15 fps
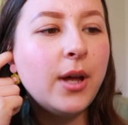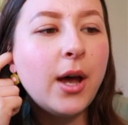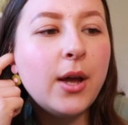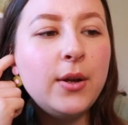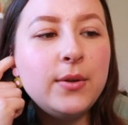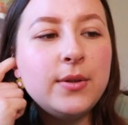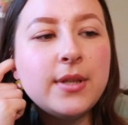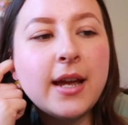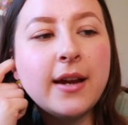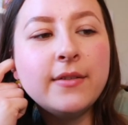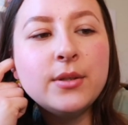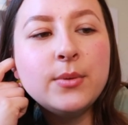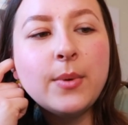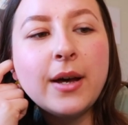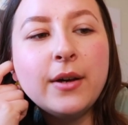code there
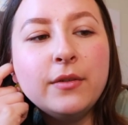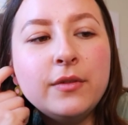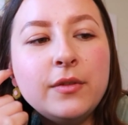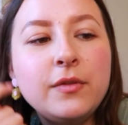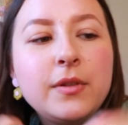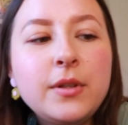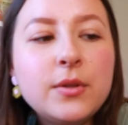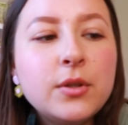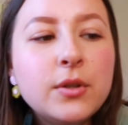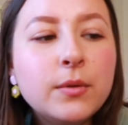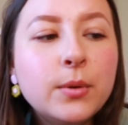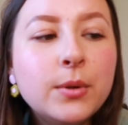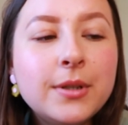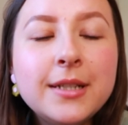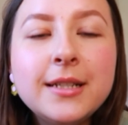as well for future
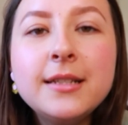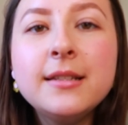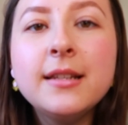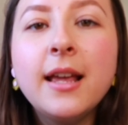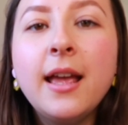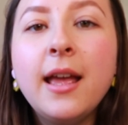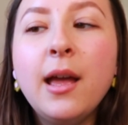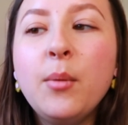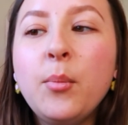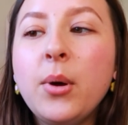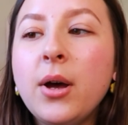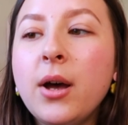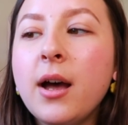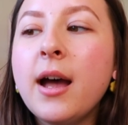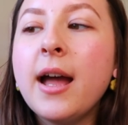orders.
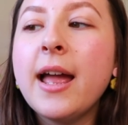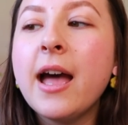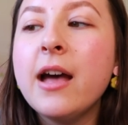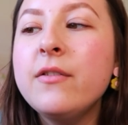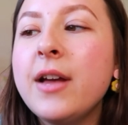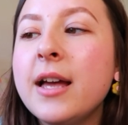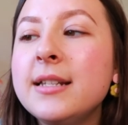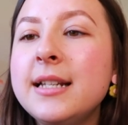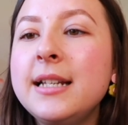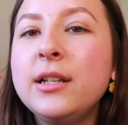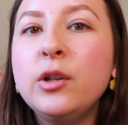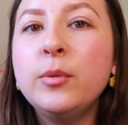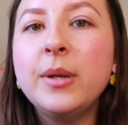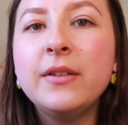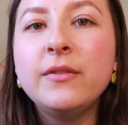But I have had a
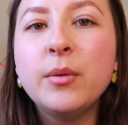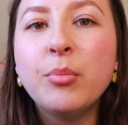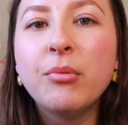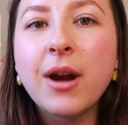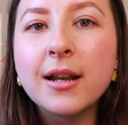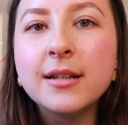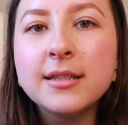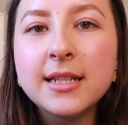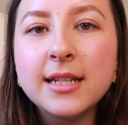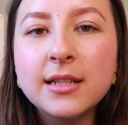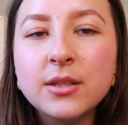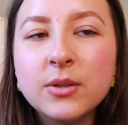little bit of a branding